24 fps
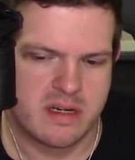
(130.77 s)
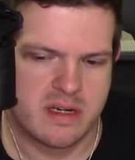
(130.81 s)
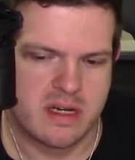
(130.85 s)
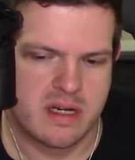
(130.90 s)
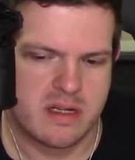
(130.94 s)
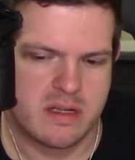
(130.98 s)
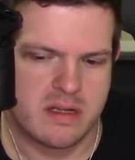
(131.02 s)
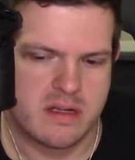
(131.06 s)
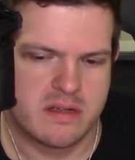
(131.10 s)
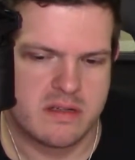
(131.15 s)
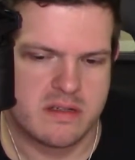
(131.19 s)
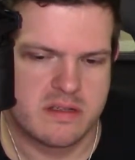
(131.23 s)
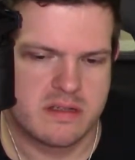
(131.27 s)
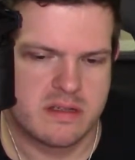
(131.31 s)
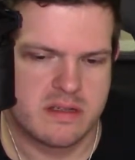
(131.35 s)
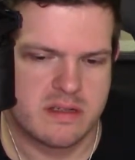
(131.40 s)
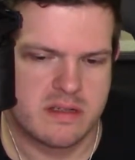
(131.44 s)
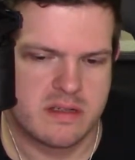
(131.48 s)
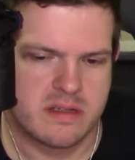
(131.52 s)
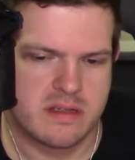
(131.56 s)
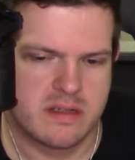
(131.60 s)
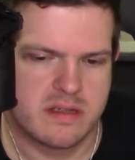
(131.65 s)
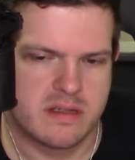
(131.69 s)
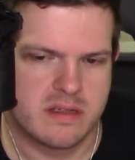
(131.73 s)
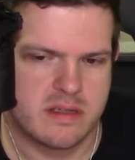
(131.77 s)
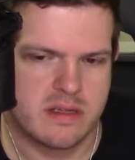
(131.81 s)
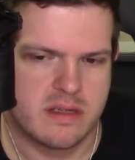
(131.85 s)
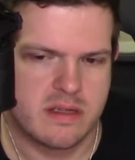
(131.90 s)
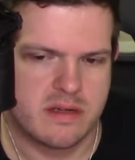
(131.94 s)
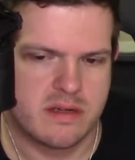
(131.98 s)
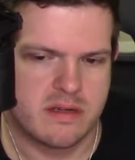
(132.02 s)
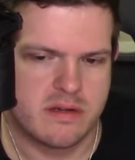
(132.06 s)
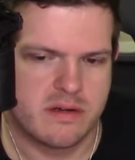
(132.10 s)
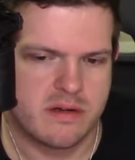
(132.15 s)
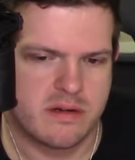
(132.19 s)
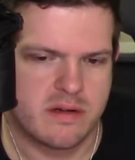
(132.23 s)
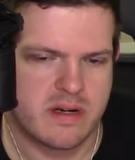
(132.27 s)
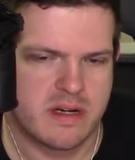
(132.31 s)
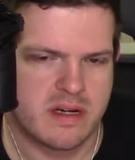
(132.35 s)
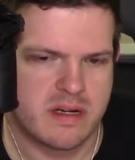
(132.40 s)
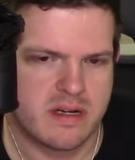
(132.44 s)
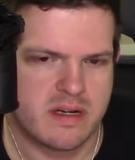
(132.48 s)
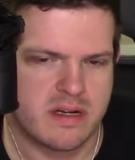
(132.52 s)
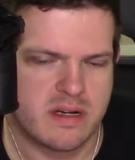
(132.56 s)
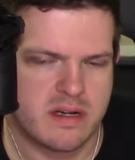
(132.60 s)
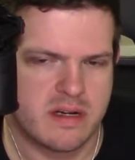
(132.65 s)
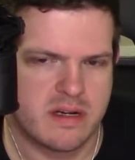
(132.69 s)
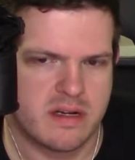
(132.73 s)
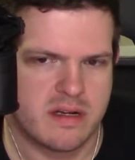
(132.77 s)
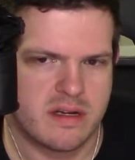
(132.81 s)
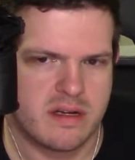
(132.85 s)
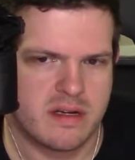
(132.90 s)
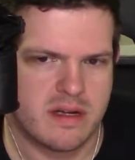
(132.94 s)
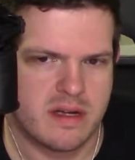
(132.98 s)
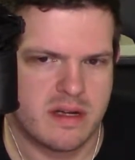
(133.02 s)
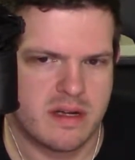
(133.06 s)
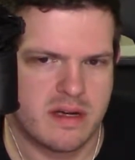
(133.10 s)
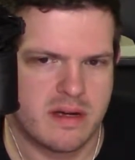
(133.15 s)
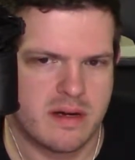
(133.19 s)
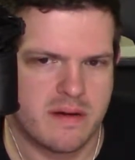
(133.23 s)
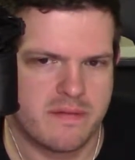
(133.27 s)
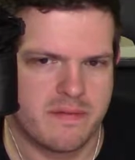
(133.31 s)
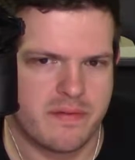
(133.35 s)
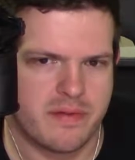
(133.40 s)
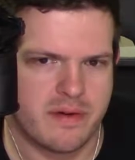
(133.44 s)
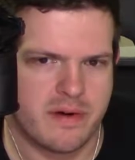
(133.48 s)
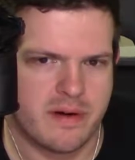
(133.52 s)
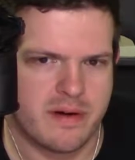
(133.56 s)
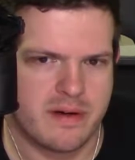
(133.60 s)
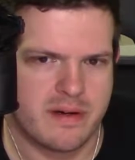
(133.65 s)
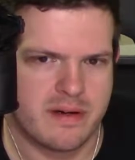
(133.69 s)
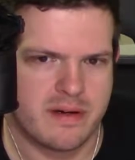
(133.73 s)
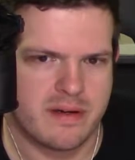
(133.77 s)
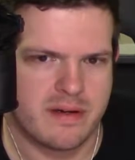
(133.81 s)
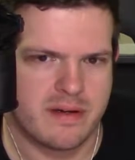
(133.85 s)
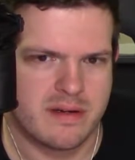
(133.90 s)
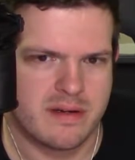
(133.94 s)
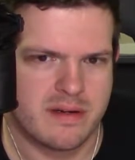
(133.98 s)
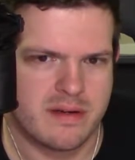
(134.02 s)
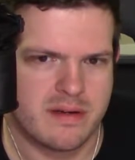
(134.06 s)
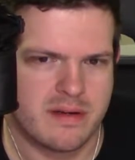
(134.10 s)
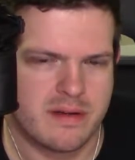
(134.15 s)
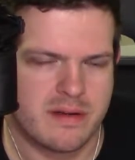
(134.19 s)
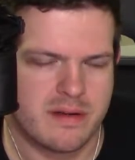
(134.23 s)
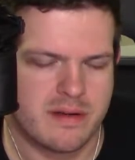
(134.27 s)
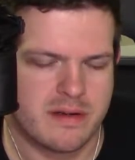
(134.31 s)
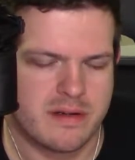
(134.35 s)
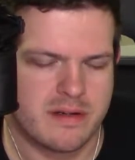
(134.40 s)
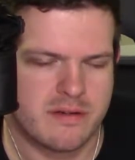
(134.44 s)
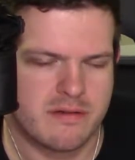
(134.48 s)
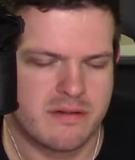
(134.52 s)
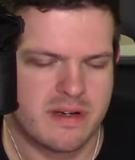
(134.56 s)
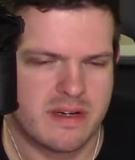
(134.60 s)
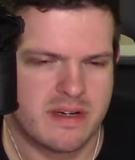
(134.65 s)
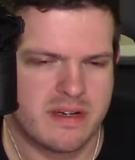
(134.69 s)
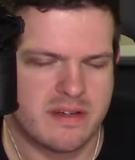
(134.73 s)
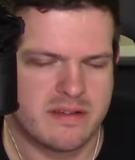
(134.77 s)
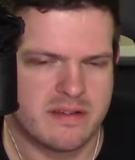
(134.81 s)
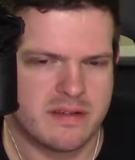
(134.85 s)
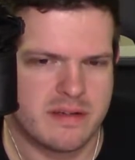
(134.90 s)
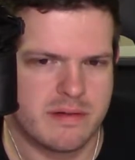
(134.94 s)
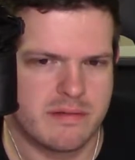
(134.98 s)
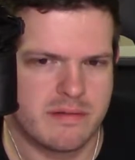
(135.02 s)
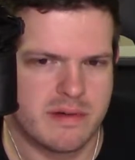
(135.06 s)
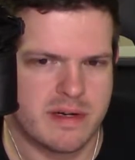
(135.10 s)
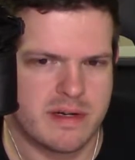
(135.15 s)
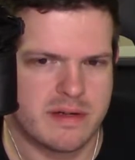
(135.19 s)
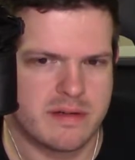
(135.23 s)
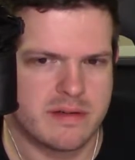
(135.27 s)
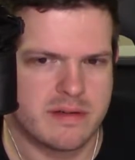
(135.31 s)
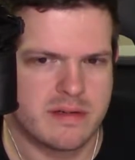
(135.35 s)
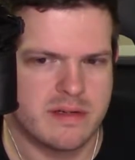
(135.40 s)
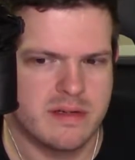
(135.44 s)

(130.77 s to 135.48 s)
I lost the train of thought. The thought train has derailed.